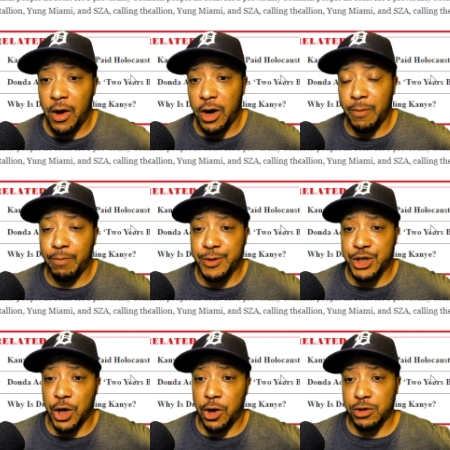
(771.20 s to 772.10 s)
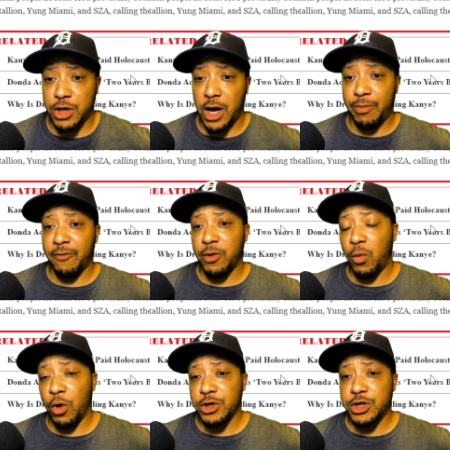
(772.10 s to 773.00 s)
a stereotype of the
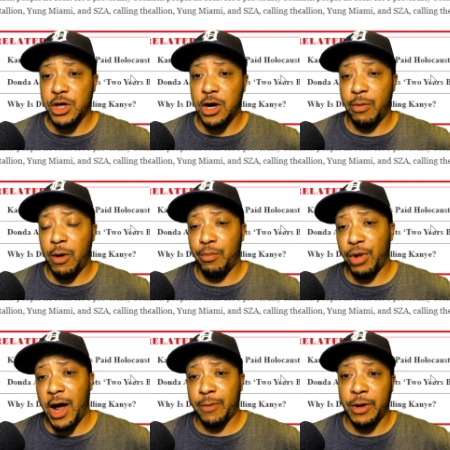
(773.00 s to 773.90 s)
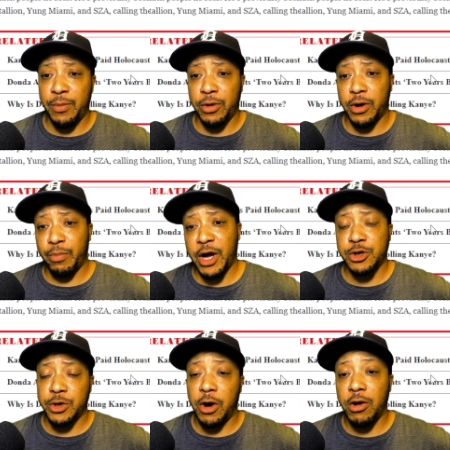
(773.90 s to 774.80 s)
worst thing about black people and a
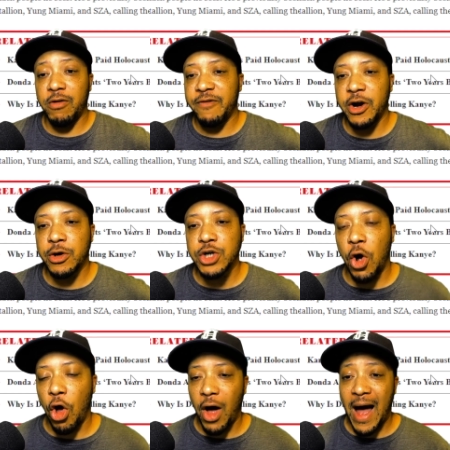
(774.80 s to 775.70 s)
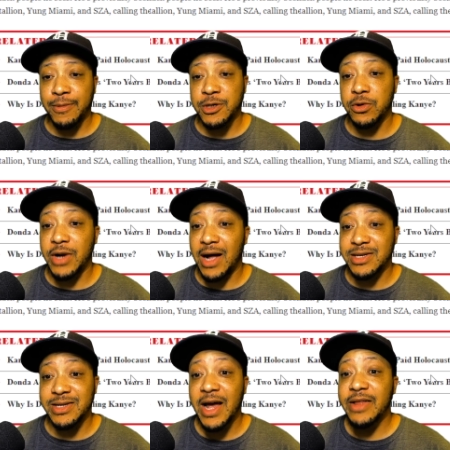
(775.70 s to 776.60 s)
patriarchal figure. It's all absolute
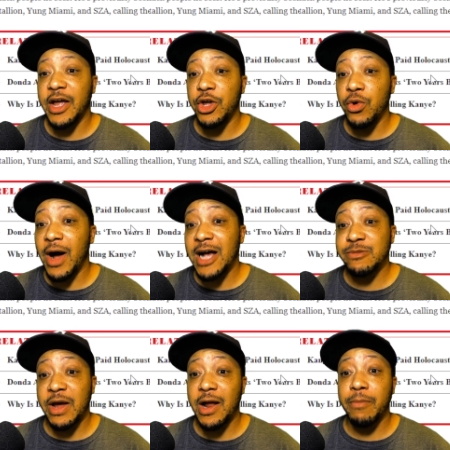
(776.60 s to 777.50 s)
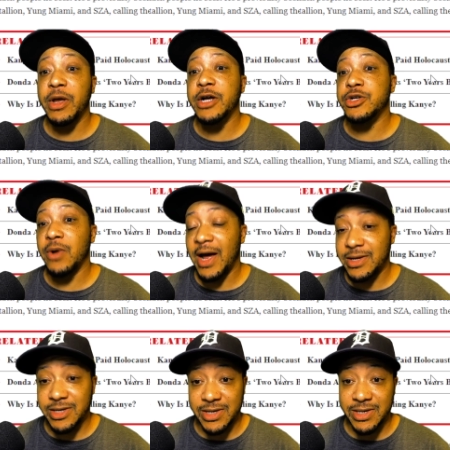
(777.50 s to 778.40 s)
nonsense that you guys made up because you hate
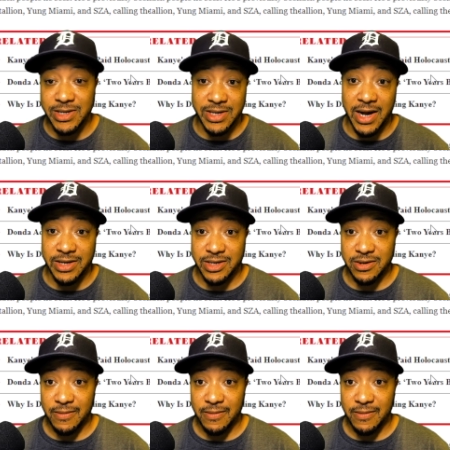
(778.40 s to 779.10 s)
to see success.